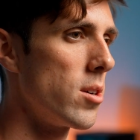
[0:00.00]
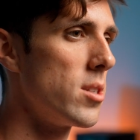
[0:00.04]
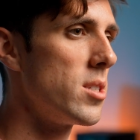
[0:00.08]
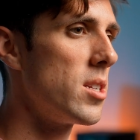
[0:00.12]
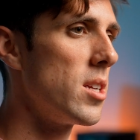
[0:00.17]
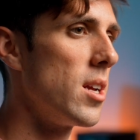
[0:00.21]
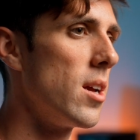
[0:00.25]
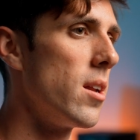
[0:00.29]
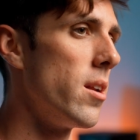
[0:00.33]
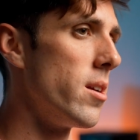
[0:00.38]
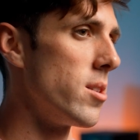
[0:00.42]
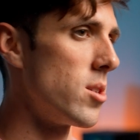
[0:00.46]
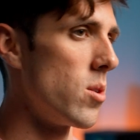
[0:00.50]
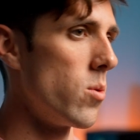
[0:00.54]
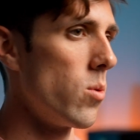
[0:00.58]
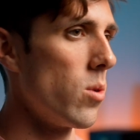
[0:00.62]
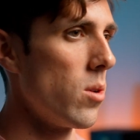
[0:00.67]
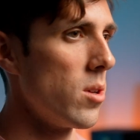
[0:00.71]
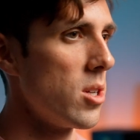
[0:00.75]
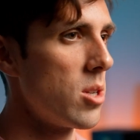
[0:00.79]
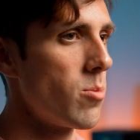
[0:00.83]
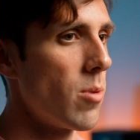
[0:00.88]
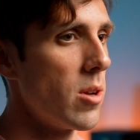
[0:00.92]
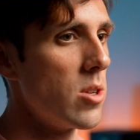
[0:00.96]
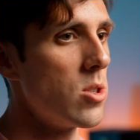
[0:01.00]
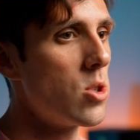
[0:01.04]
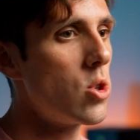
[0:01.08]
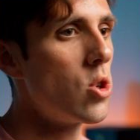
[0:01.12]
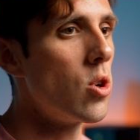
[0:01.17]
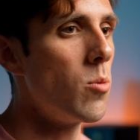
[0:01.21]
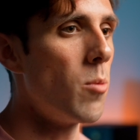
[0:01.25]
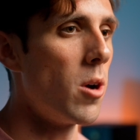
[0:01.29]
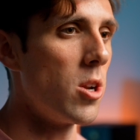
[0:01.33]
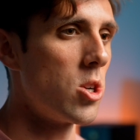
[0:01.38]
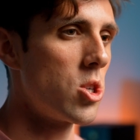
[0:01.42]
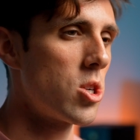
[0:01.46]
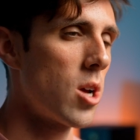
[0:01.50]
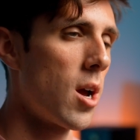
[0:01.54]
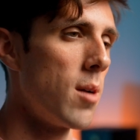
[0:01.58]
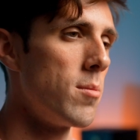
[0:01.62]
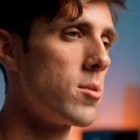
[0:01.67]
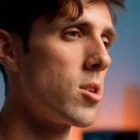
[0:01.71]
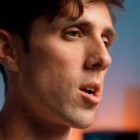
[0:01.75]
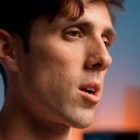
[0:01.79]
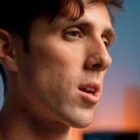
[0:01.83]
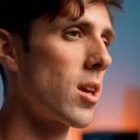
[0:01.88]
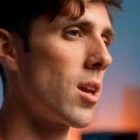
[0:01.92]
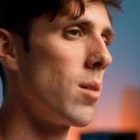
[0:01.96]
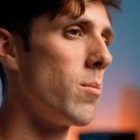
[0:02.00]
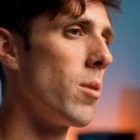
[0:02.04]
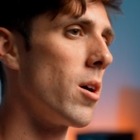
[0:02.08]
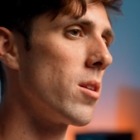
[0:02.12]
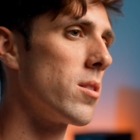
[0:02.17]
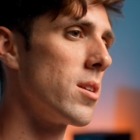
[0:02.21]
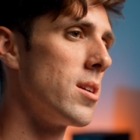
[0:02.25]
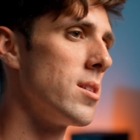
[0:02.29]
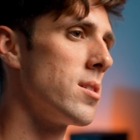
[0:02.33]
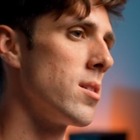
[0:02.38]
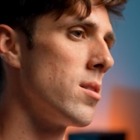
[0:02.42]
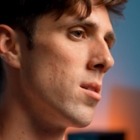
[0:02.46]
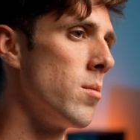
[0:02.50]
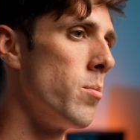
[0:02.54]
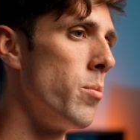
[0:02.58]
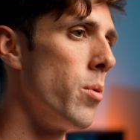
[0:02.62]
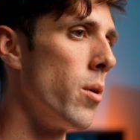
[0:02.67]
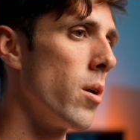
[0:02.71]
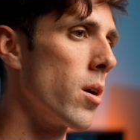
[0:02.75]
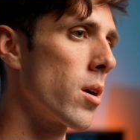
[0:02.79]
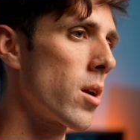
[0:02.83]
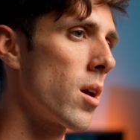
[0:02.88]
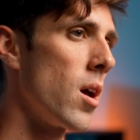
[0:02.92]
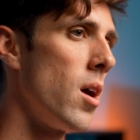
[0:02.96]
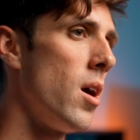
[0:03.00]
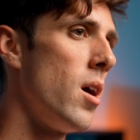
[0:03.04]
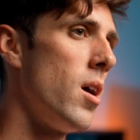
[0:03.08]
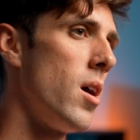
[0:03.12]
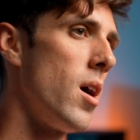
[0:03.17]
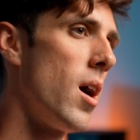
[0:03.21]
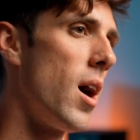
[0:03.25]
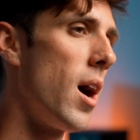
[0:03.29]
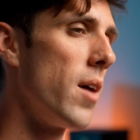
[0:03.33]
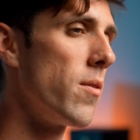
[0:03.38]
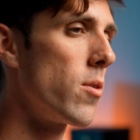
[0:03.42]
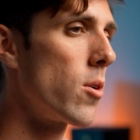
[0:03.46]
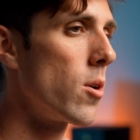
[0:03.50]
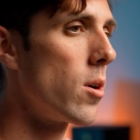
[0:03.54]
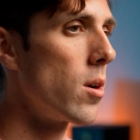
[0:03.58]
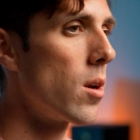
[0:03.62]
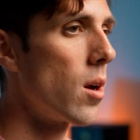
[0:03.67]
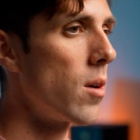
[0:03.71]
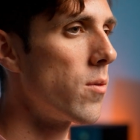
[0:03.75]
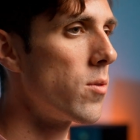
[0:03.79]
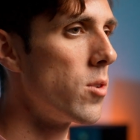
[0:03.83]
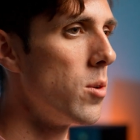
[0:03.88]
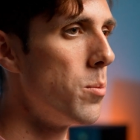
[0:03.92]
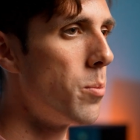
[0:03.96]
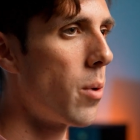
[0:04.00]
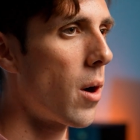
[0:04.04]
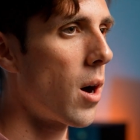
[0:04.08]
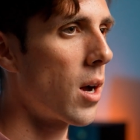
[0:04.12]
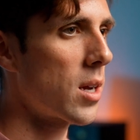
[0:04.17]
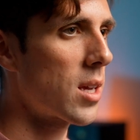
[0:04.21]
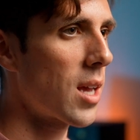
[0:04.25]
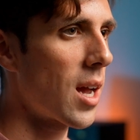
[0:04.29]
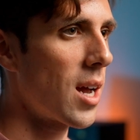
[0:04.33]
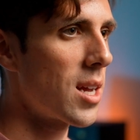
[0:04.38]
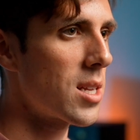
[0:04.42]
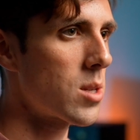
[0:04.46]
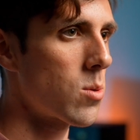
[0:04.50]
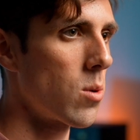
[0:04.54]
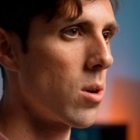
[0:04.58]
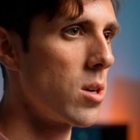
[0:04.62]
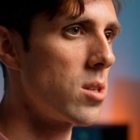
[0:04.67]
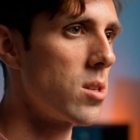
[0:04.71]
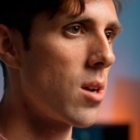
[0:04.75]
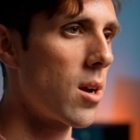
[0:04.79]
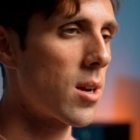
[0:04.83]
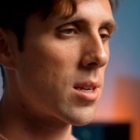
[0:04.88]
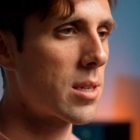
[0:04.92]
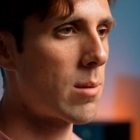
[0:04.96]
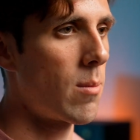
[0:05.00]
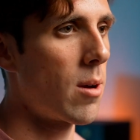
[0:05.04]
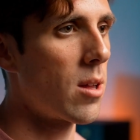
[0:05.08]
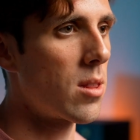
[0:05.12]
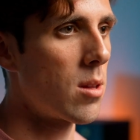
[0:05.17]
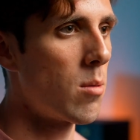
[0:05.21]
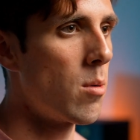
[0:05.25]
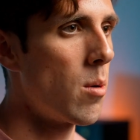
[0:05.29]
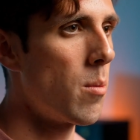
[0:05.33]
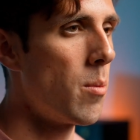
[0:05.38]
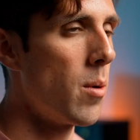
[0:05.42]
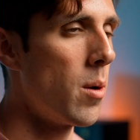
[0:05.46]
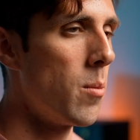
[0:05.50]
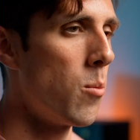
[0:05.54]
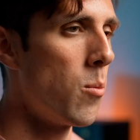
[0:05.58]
Attia doesn't really spend too much time talking about these in the book. I've heard a few podcasts where he talks about them a bit